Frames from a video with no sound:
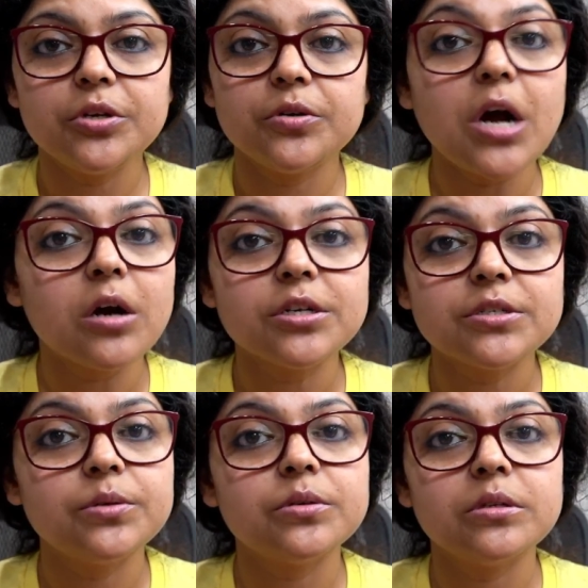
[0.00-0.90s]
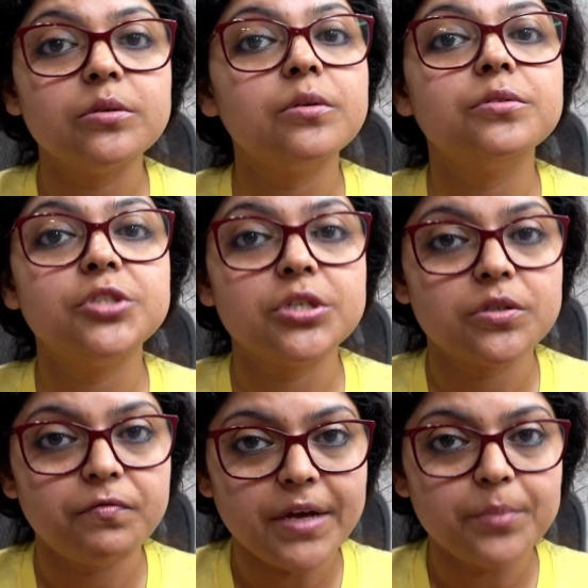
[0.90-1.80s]
art is going to look
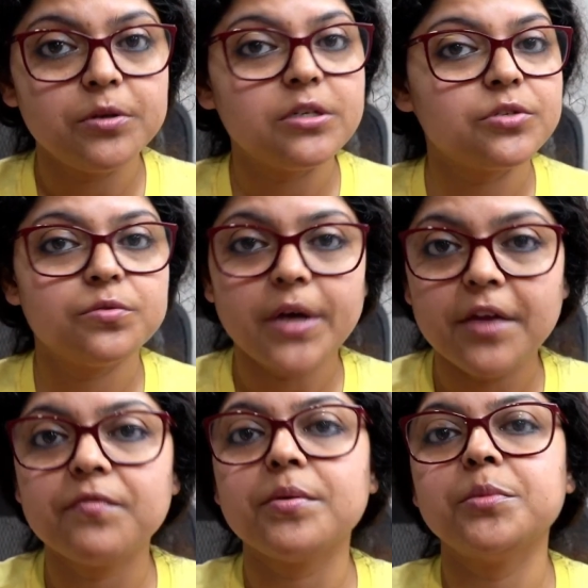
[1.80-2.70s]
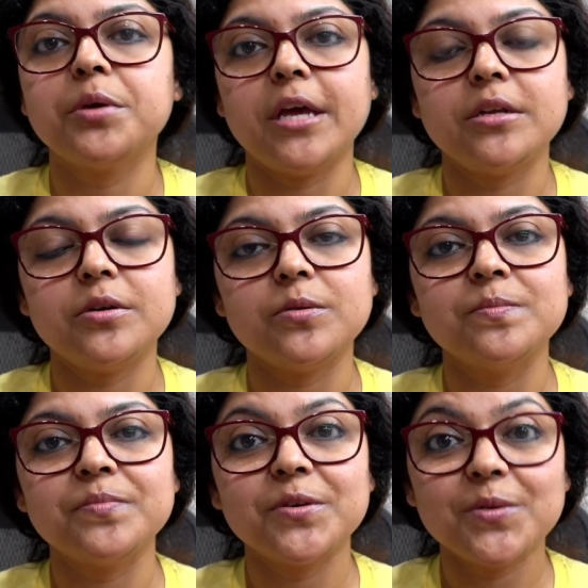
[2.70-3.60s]
just fabulous right from the get-go.
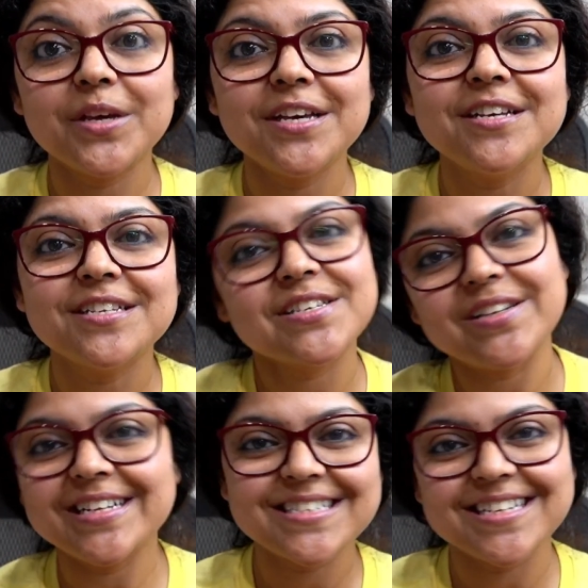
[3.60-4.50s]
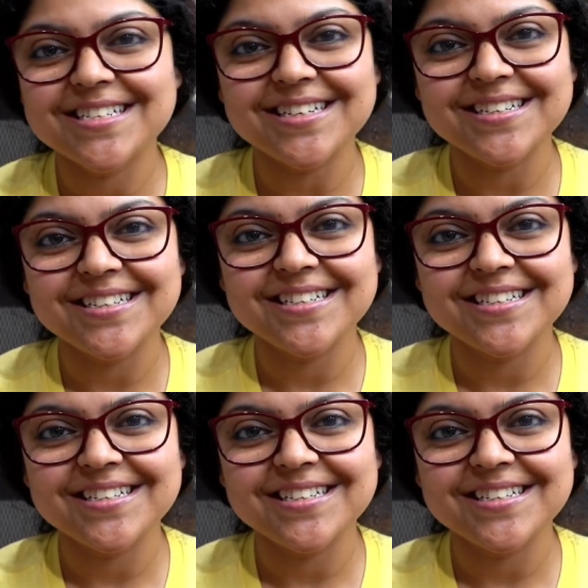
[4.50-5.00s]
Okay, so let's get started.